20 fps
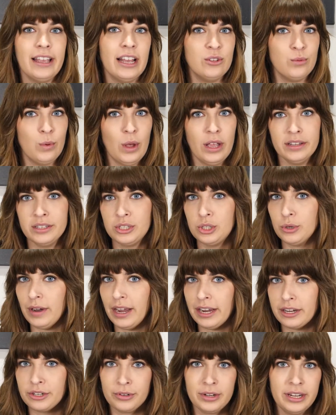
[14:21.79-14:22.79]
as well as
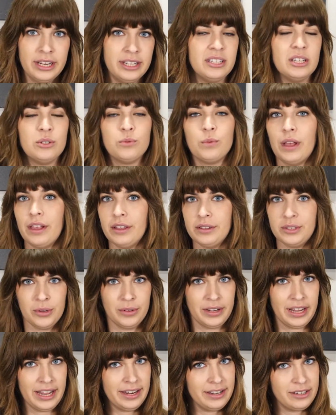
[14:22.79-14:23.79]
directories, as well as
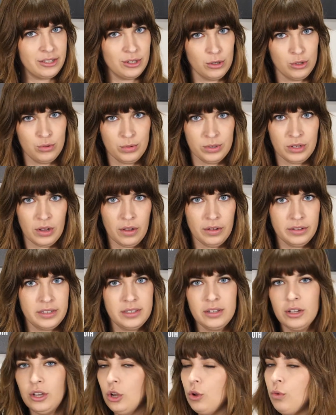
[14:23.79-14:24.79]
organic search results.